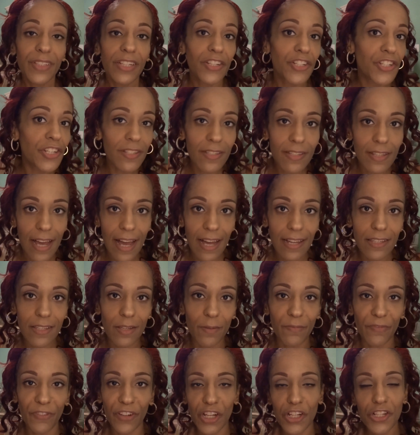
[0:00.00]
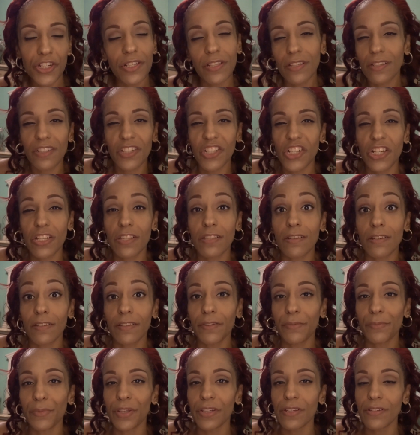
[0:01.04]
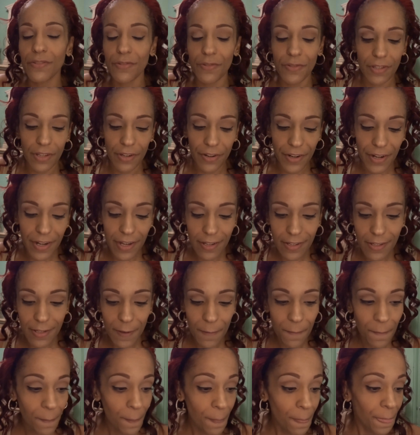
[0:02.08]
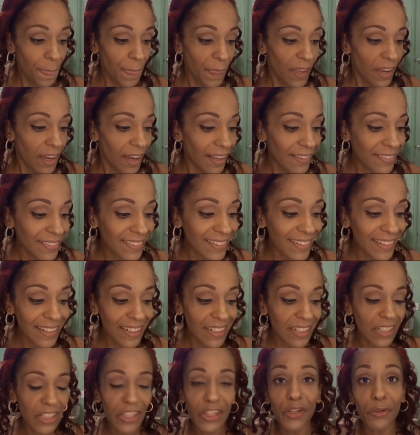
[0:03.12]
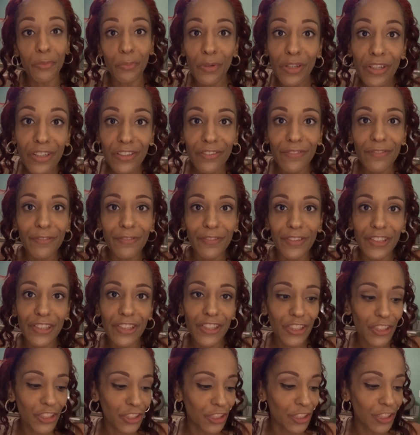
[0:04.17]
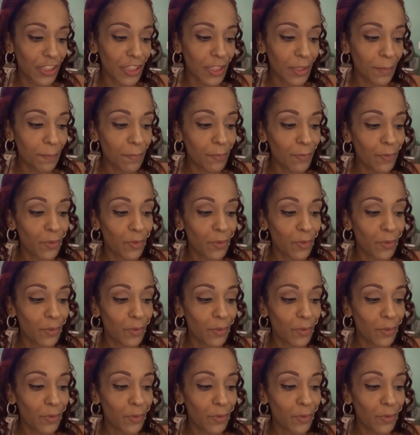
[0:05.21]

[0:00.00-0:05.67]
just to add some flush to the cheeks, nothing really too serious. And then we can finish up